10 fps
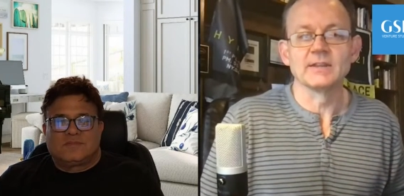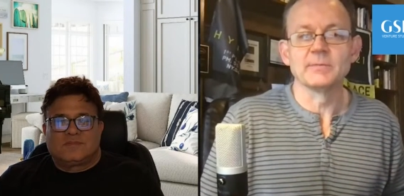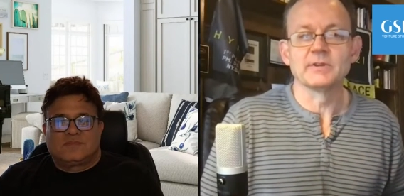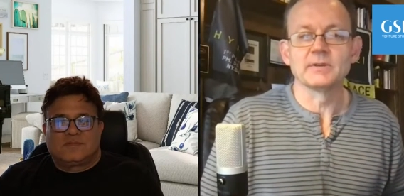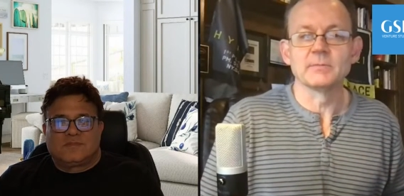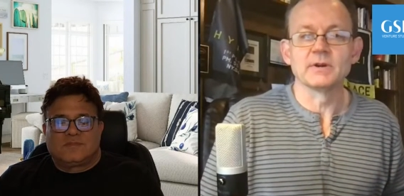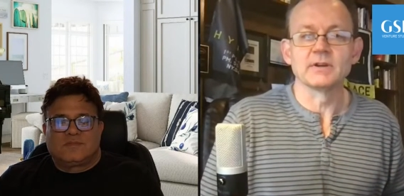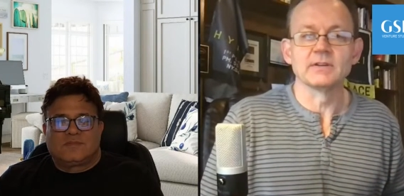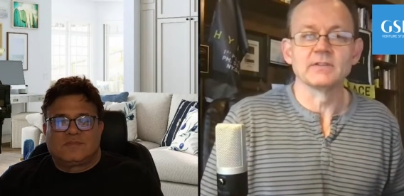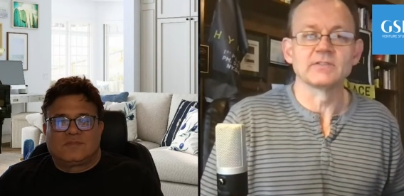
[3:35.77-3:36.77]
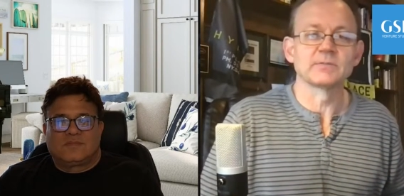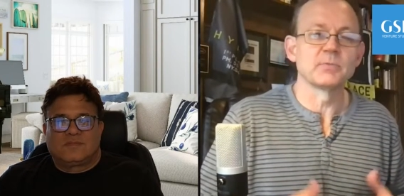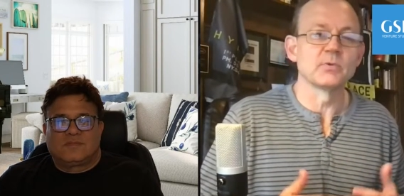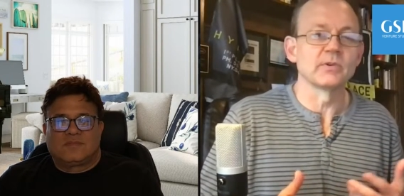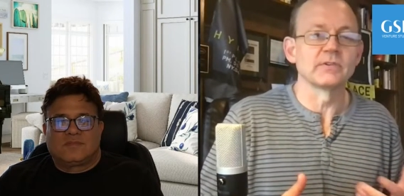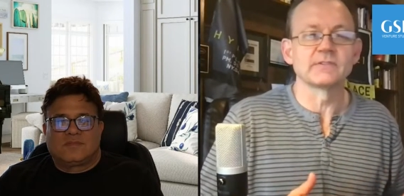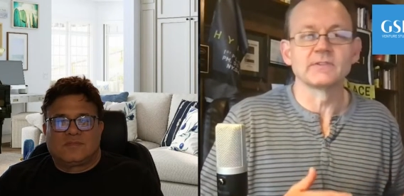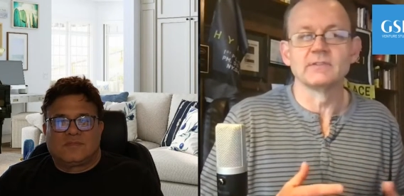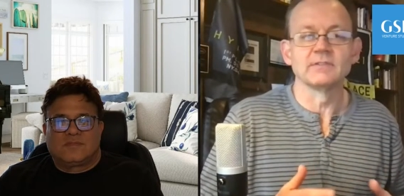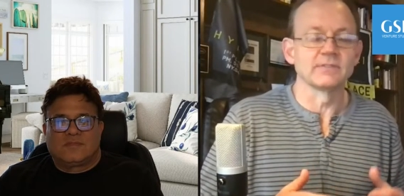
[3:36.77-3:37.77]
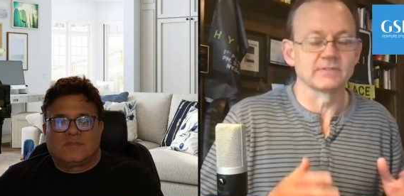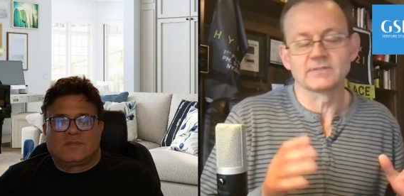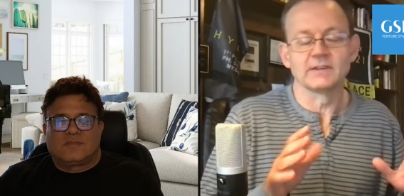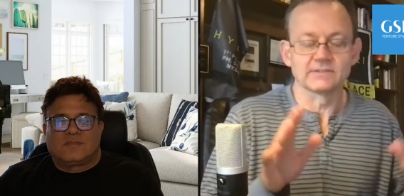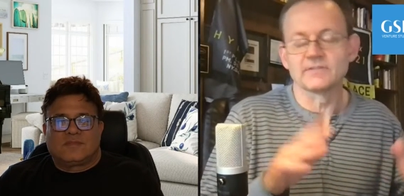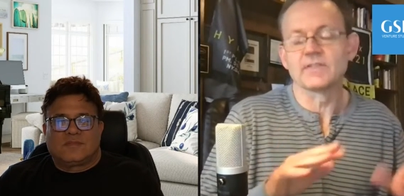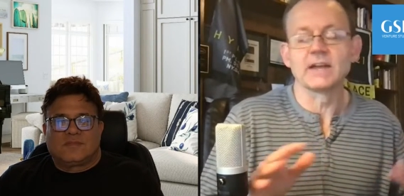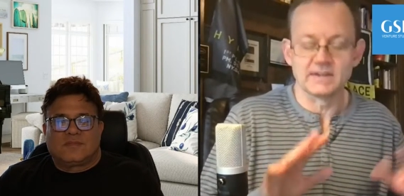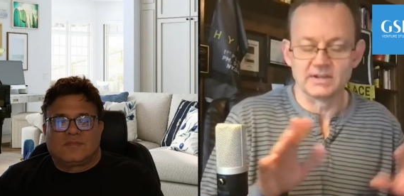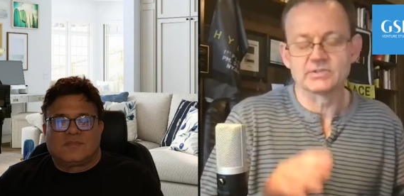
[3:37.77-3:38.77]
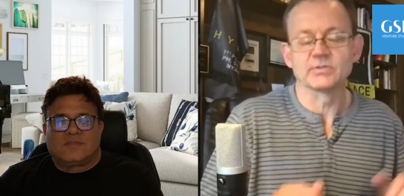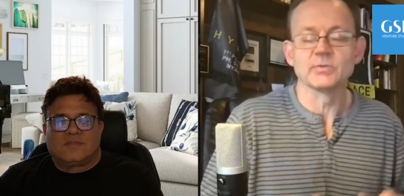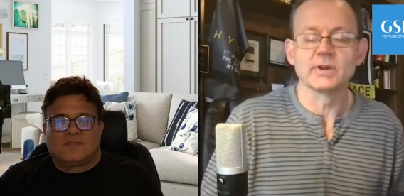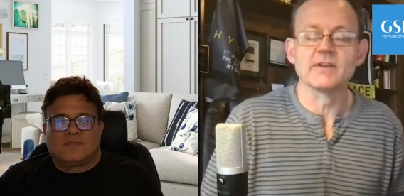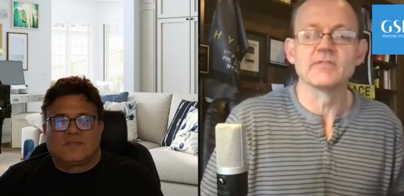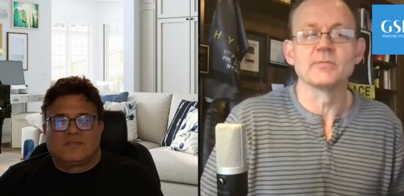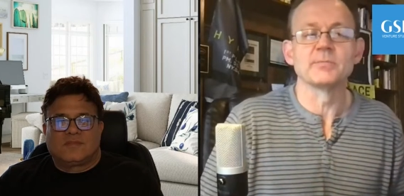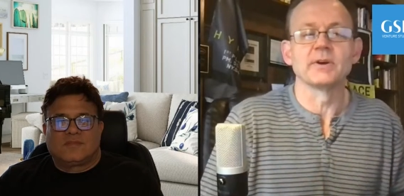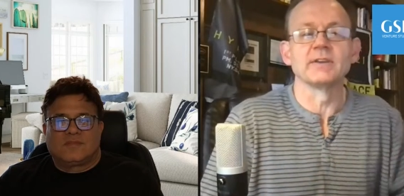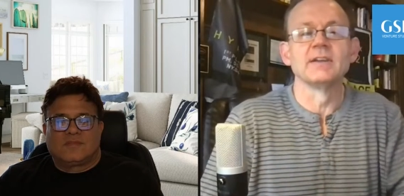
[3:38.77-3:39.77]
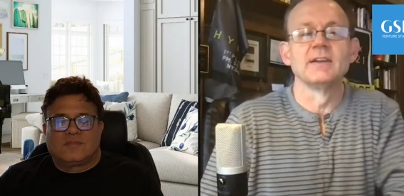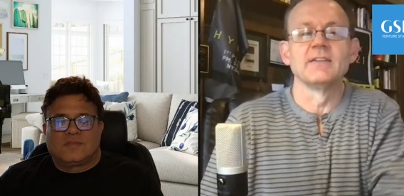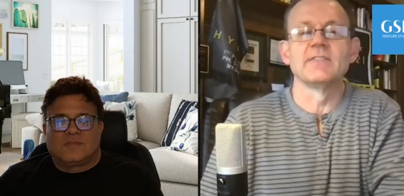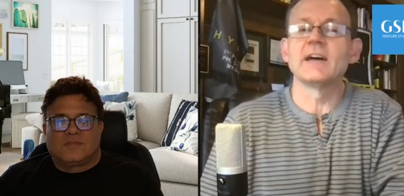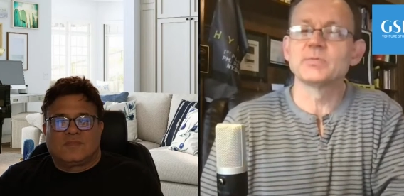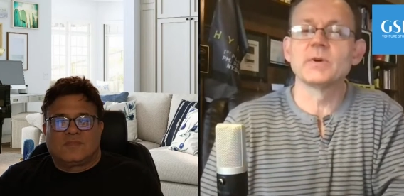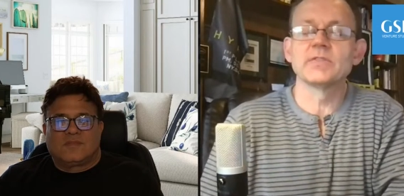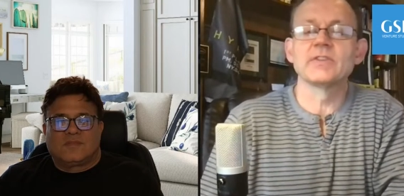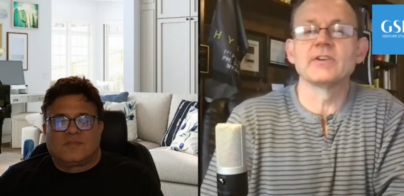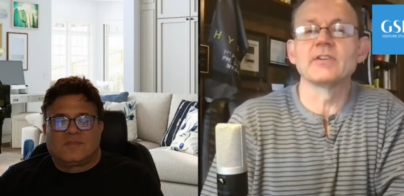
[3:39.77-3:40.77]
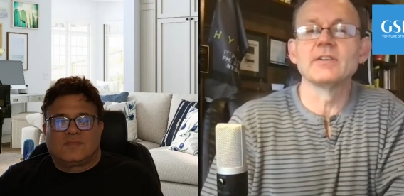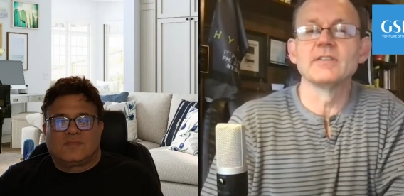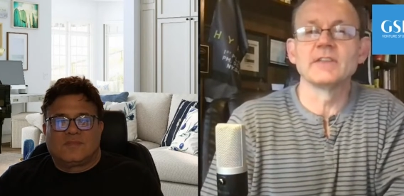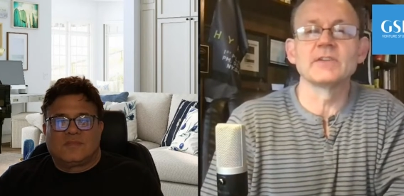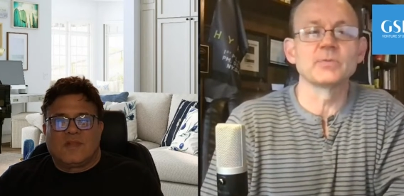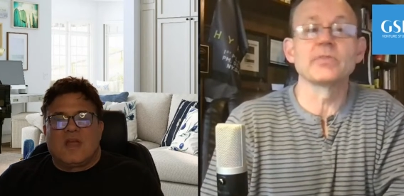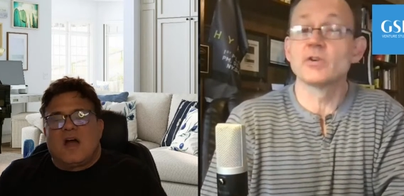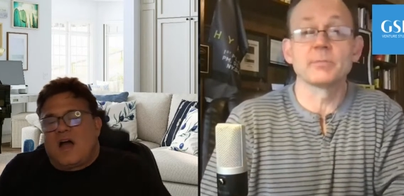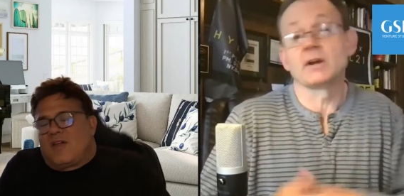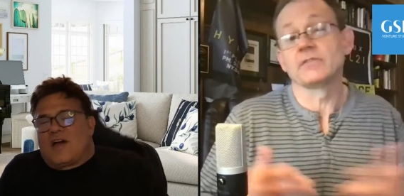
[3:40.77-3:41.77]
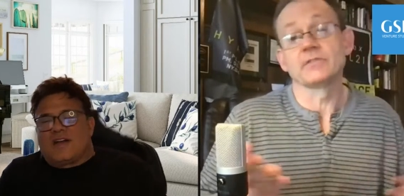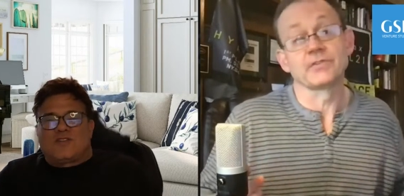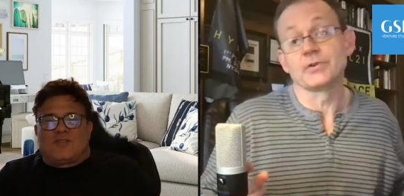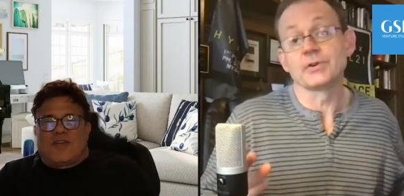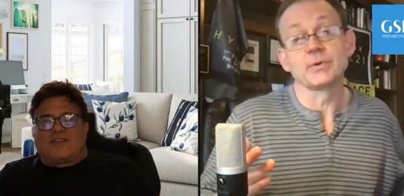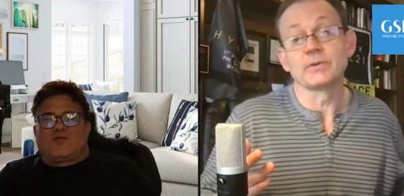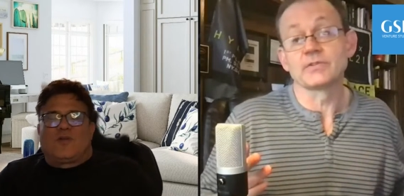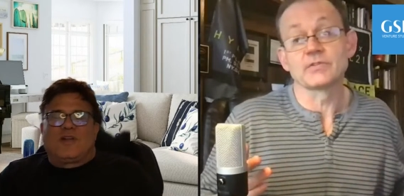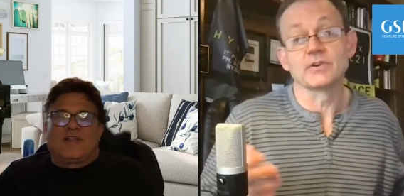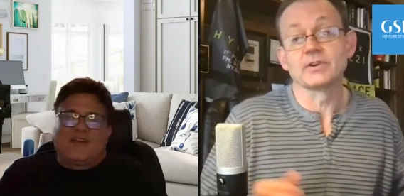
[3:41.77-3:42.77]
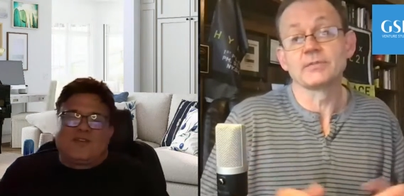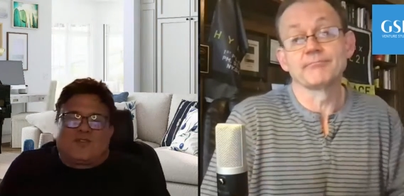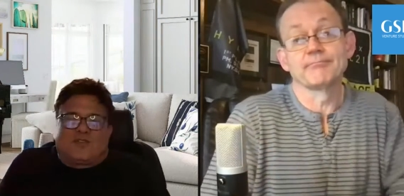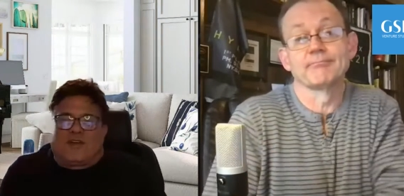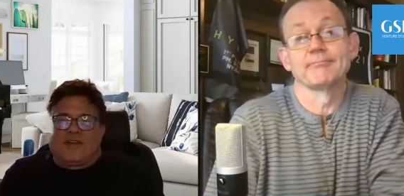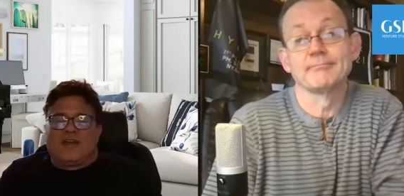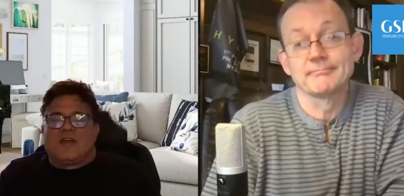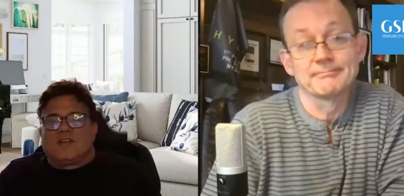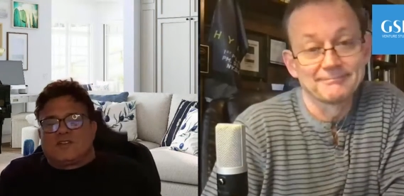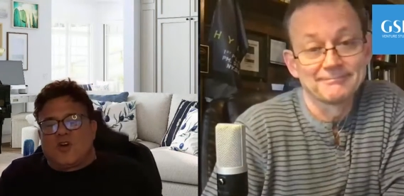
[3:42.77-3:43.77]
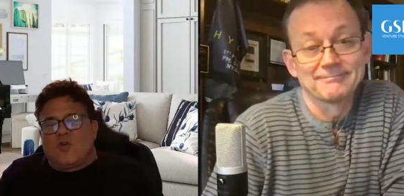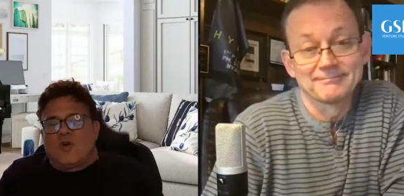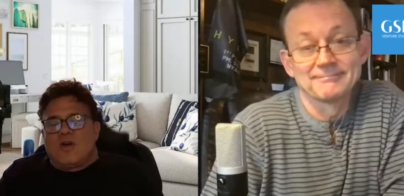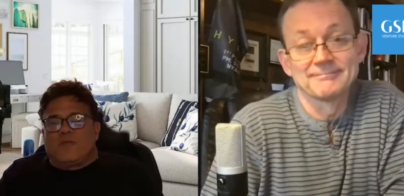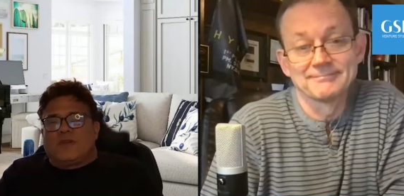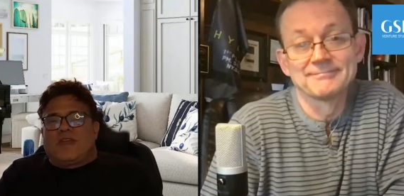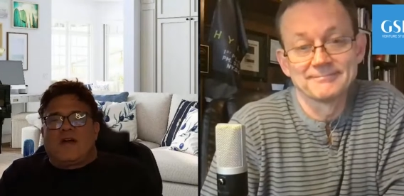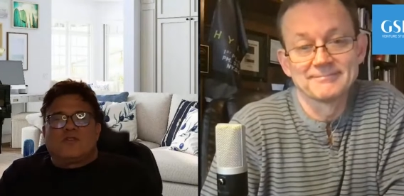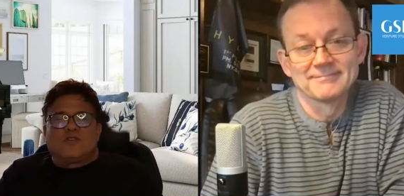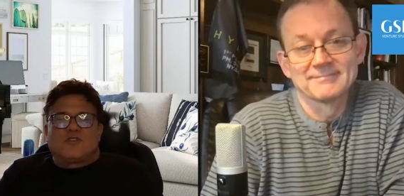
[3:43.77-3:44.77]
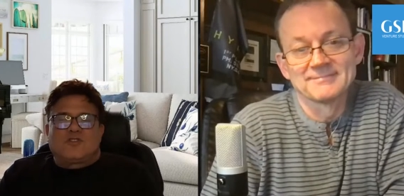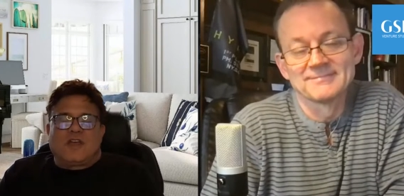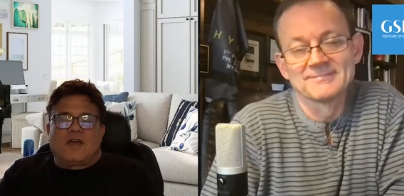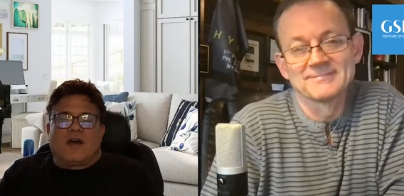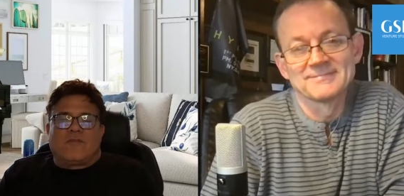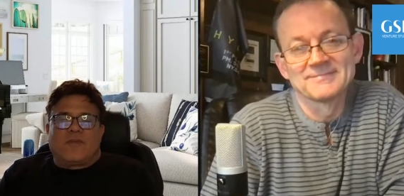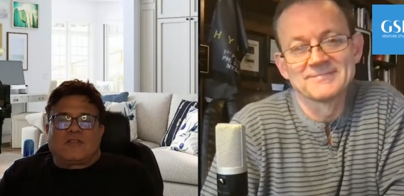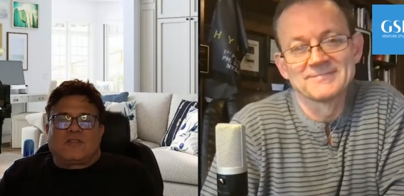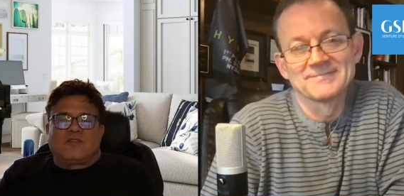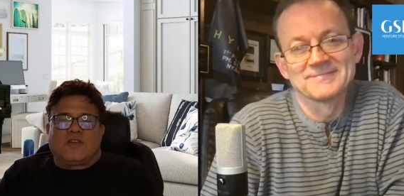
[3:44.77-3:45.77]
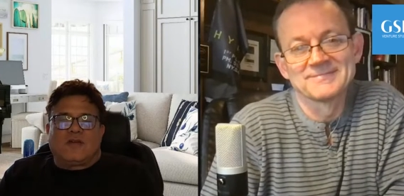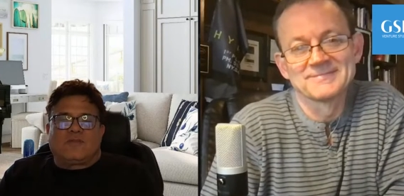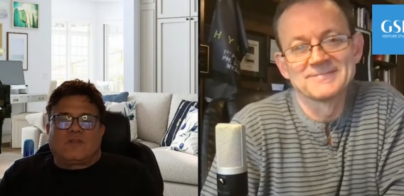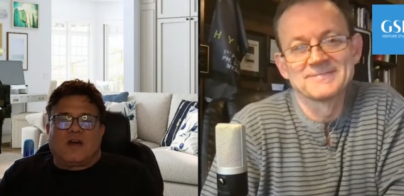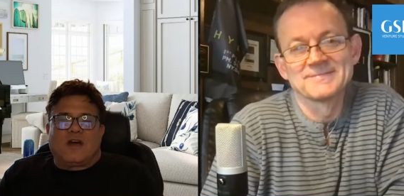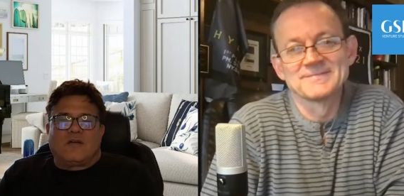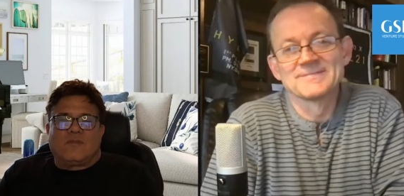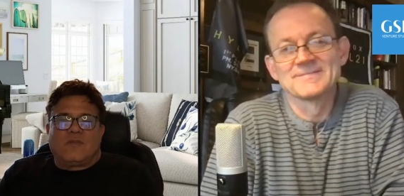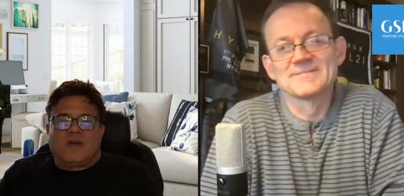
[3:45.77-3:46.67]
Speaker 1: limited my sports and things of that nature, whatever. But that's what they're about.
Speaker 2: That's really interesting. So, but that was about the same time